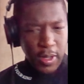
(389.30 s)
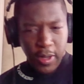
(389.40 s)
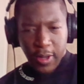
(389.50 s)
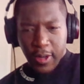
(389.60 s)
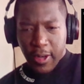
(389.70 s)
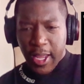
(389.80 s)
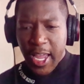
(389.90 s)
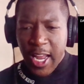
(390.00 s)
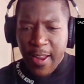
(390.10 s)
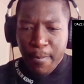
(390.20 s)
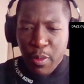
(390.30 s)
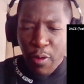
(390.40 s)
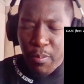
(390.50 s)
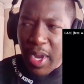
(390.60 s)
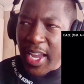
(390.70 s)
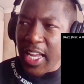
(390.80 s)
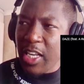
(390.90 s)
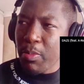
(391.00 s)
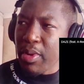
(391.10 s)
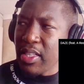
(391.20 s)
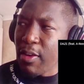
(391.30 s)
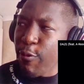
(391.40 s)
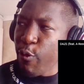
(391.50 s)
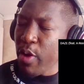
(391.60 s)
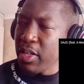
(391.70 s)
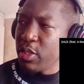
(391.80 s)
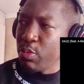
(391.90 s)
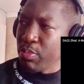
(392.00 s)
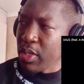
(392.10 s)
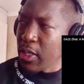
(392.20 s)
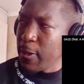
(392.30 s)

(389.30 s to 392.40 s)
Either you with enemy of my enemy is a friend to me.